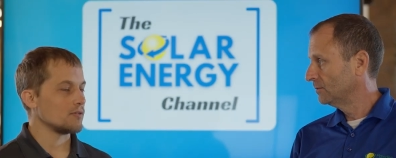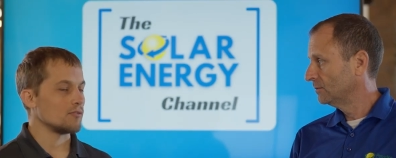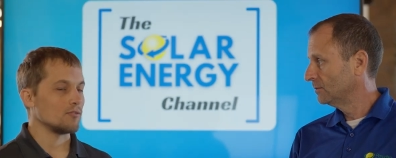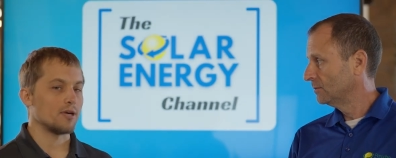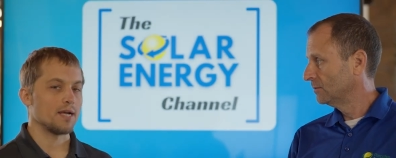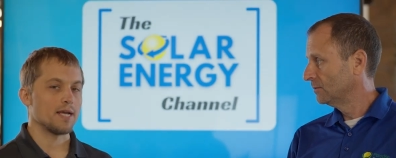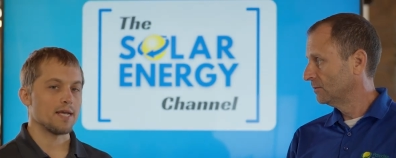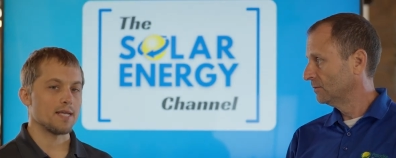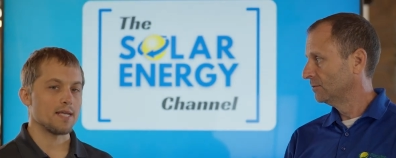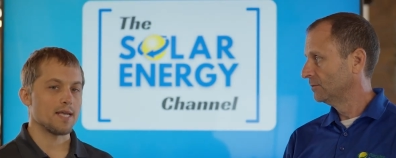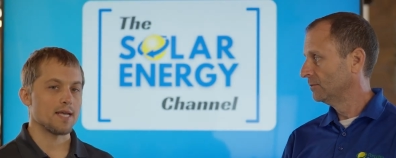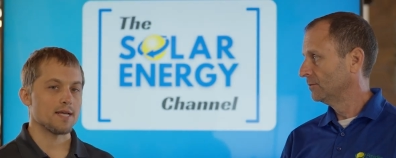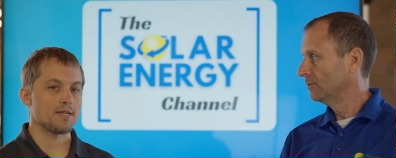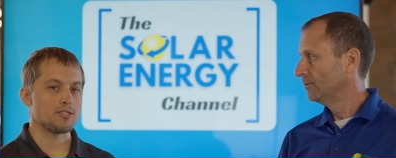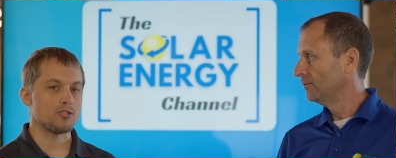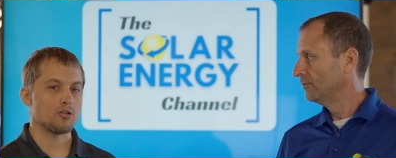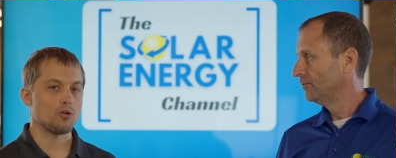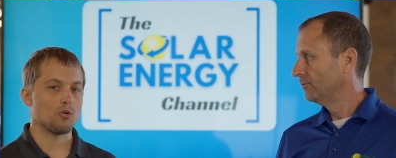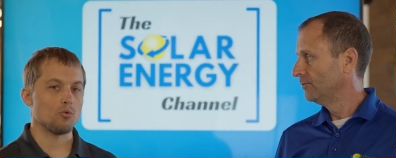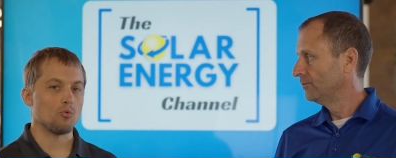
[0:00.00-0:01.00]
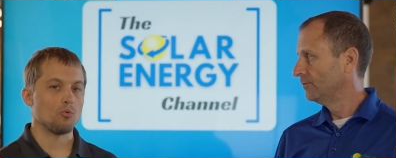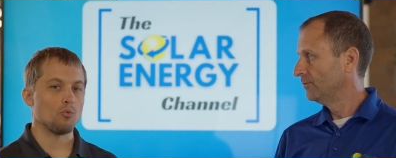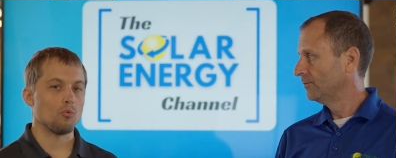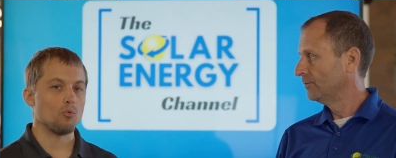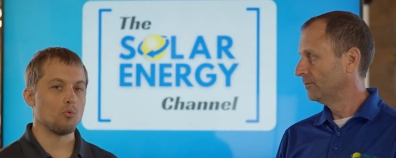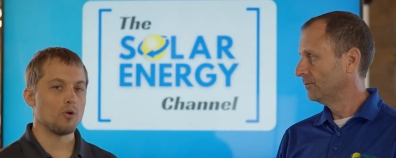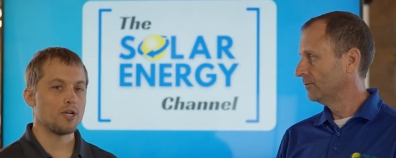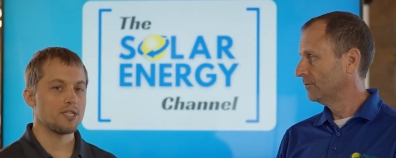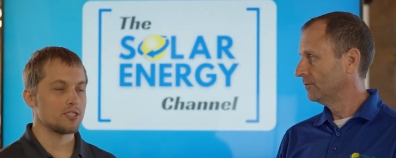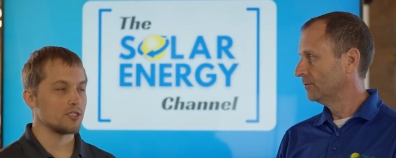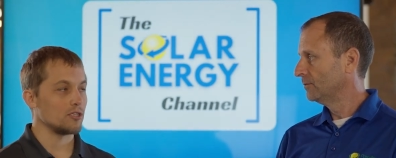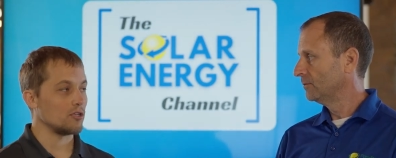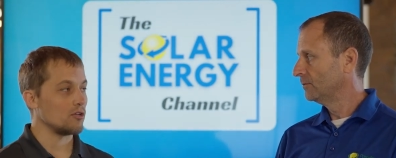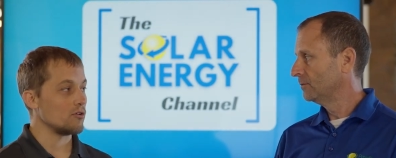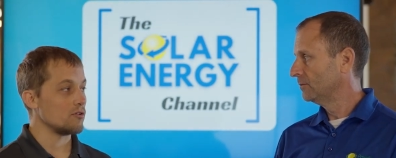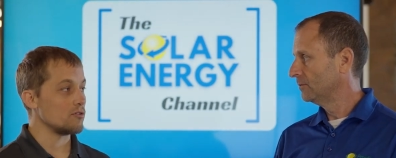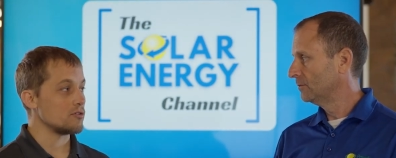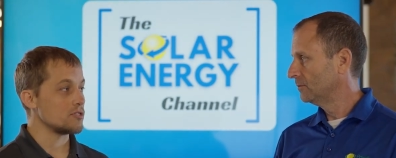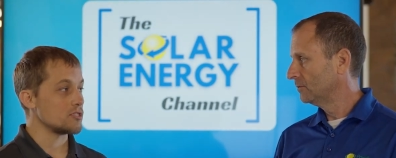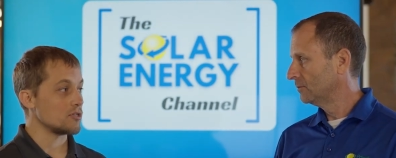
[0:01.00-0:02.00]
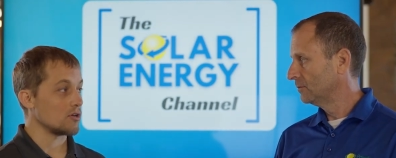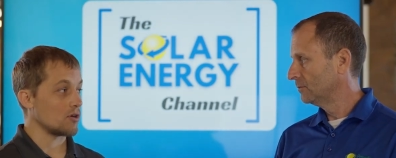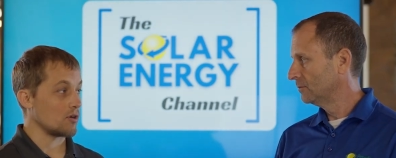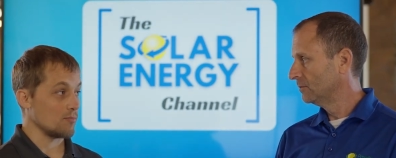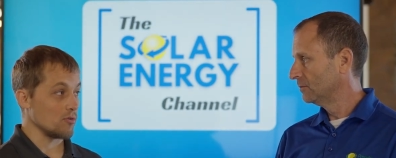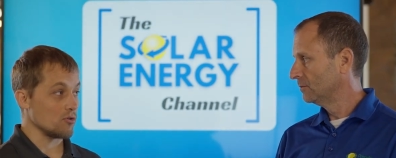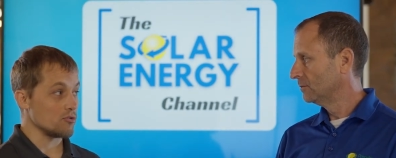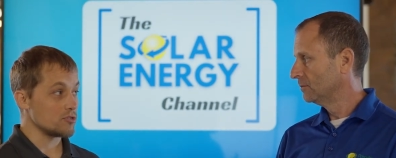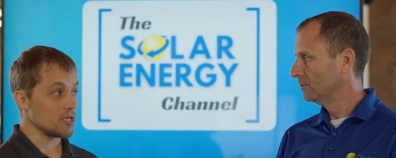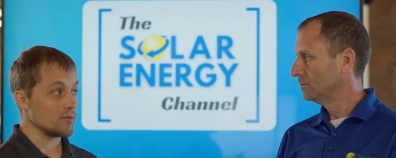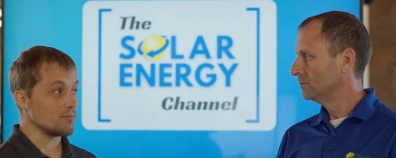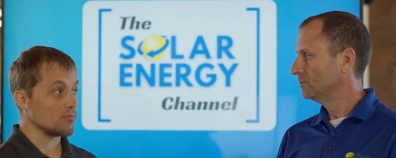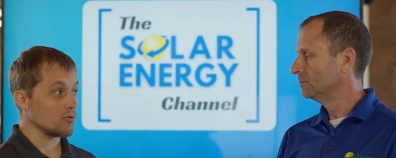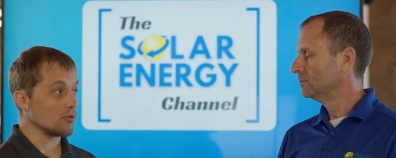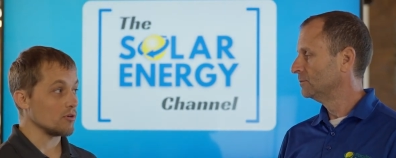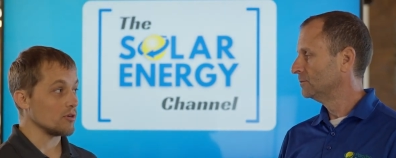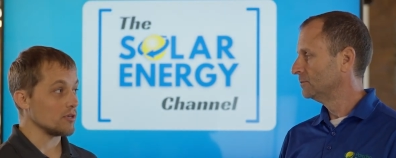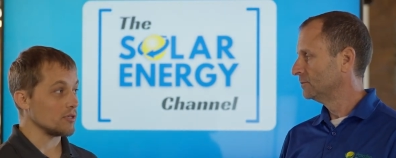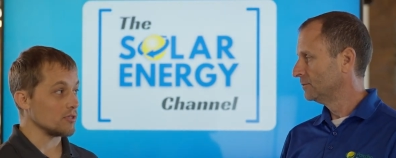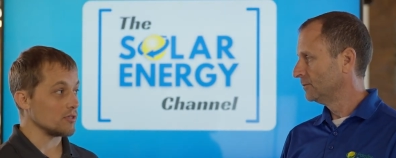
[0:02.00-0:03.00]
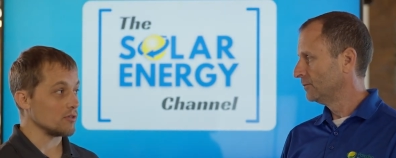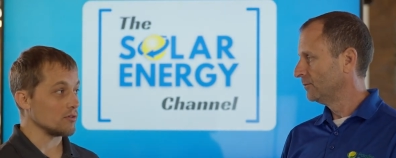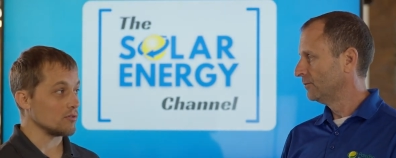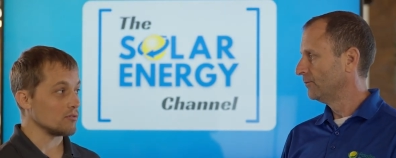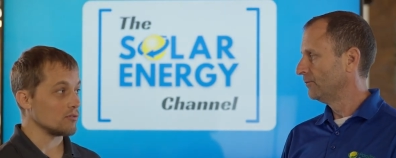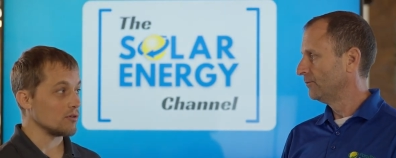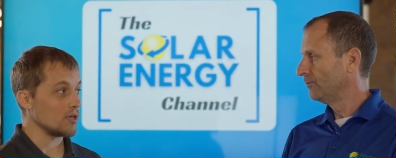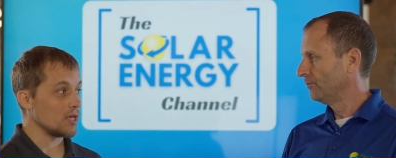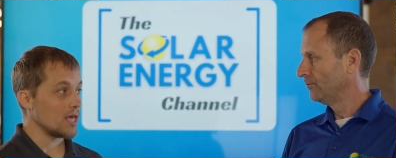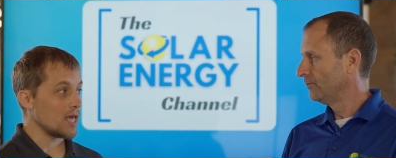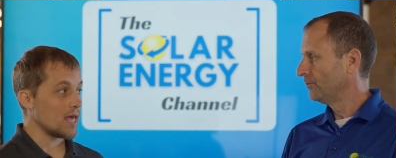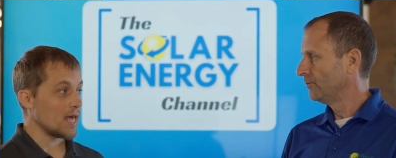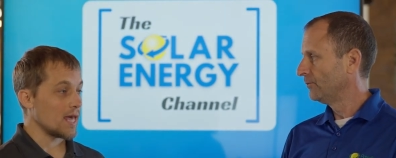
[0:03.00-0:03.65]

Speaker 1: Right, yeah, so which loads are most important to you,